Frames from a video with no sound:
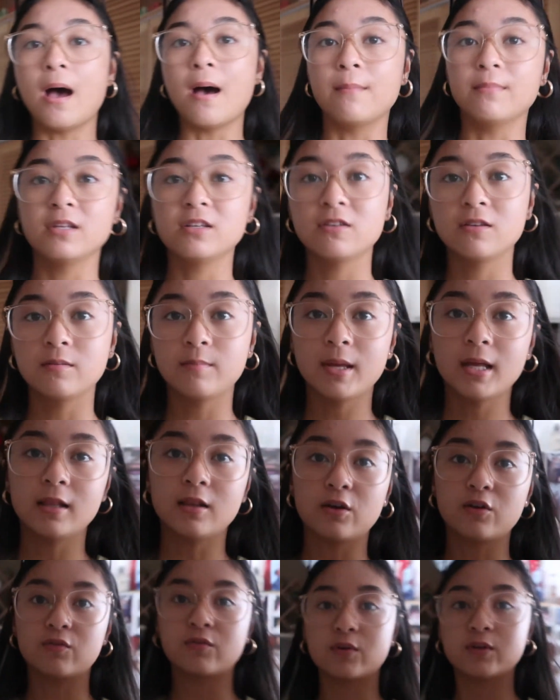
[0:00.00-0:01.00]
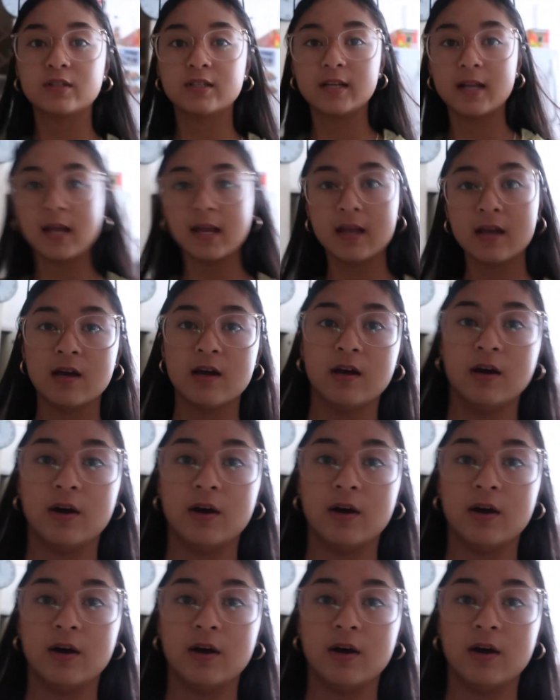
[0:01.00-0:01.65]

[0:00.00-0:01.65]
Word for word: Um, this is my look for today.